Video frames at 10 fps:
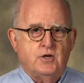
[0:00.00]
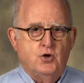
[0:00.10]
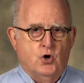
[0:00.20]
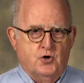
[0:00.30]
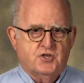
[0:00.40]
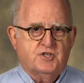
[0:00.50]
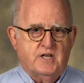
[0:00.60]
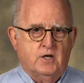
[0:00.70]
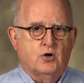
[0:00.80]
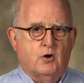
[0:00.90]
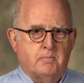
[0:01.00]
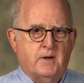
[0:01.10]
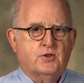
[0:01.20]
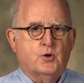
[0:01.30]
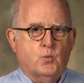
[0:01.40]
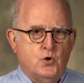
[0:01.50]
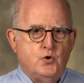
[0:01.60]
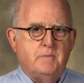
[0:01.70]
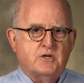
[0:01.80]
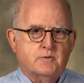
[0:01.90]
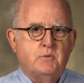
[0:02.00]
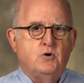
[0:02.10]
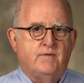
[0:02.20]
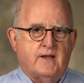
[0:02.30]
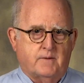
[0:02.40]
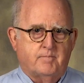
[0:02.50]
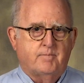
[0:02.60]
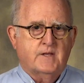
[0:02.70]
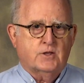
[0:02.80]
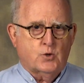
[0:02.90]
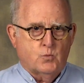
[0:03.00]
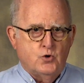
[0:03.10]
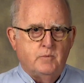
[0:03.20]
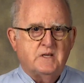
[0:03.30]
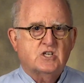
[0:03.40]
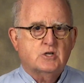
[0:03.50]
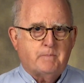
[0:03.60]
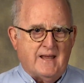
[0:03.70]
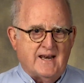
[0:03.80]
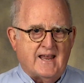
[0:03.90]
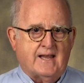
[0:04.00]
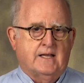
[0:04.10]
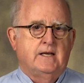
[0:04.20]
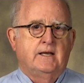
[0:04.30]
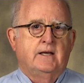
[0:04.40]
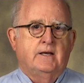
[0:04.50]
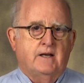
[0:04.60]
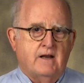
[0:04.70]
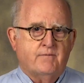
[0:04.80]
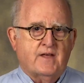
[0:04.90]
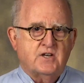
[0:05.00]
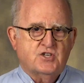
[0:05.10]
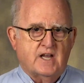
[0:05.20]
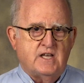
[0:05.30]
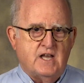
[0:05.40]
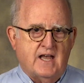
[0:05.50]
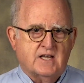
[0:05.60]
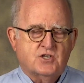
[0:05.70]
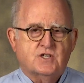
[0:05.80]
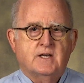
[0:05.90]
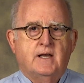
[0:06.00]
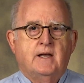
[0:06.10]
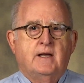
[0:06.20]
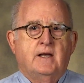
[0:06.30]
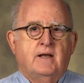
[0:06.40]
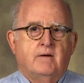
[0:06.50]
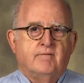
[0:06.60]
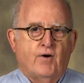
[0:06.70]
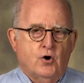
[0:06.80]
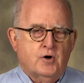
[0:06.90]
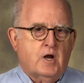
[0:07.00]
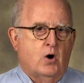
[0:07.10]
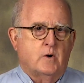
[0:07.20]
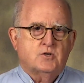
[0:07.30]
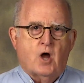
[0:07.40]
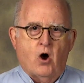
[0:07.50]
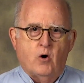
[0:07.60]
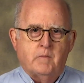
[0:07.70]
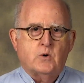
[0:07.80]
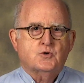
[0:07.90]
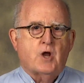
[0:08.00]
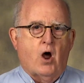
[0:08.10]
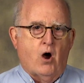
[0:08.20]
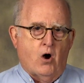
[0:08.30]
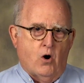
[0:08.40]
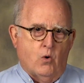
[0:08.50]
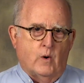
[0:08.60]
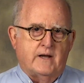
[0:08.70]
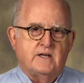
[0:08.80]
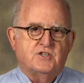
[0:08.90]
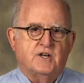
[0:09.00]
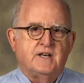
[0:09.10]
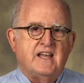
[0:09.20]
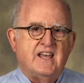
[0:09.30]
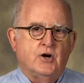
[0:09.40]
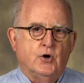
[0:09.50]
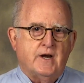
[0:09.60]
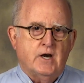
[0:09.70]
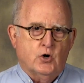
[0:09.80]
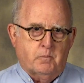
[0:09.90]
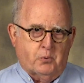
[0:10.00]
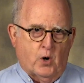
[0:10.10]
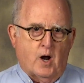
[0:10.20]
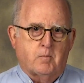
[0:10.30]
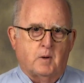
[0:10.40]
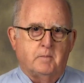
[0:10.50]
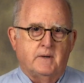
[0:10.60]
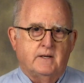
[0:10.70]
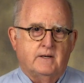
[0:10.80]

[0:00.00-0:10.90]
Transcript: you're still but the room is moving, that the room is spinning? And if they say yes, vertigo is almost always an inner ear problem.